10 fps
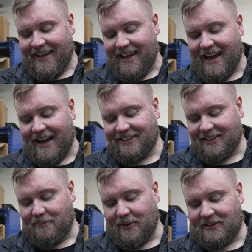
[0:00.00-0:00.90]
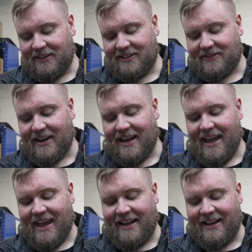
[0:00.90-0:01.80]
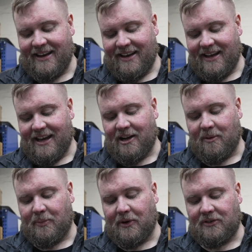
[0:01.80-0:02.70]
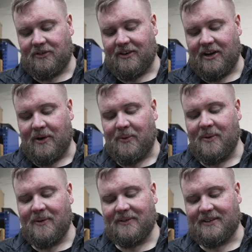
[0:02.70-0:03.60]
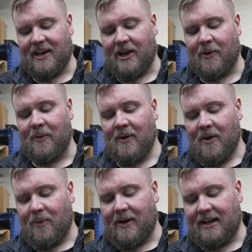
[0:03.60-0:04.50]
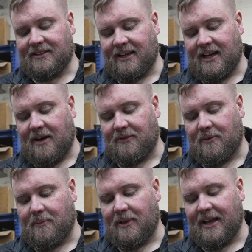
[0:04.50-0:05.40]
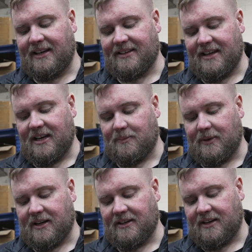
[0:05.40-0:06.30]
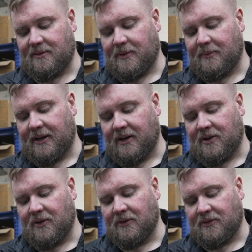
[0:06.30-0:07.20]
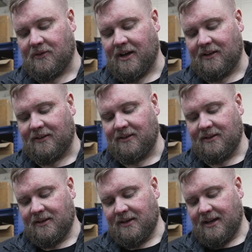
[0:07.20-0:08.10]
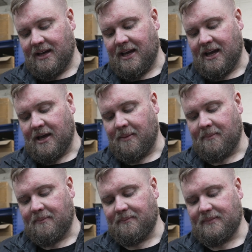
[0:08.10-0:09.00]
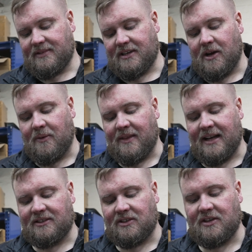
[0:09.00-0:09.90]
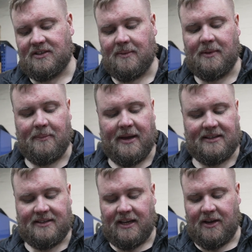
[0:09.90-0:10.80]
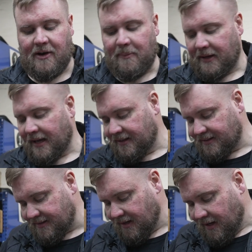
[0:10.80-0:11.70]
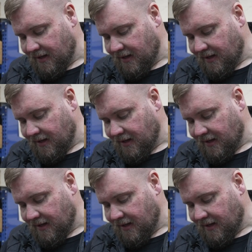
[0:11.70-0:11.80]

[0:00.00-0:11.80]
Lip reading: It actually pushes straight in and I'll push through, so we're actually going to have to replace this because it's probably going to cause a rattle. So that's just some of the bits that you're up against.